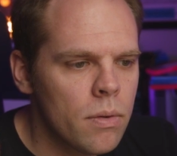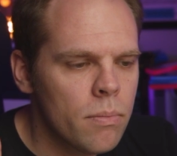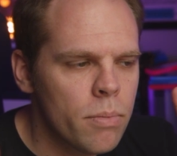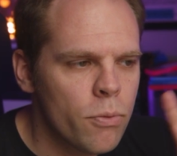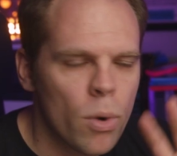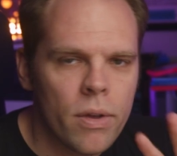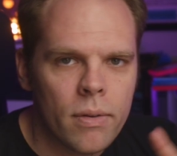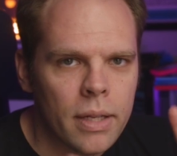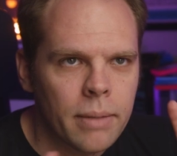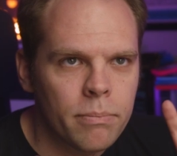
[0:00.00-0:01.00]
before we
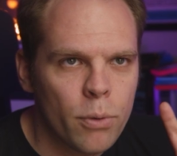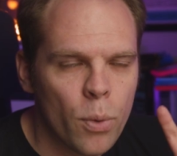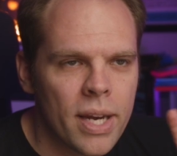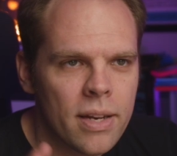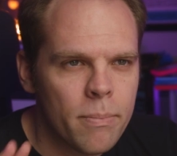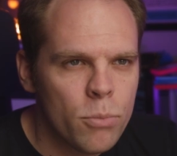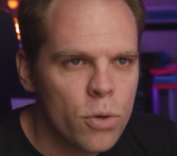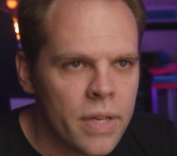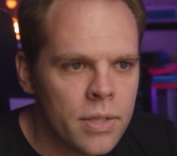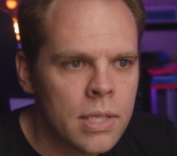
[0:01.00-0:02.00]
get into the
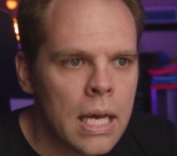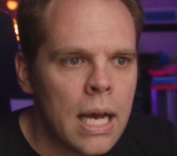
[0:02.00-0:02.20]
movies,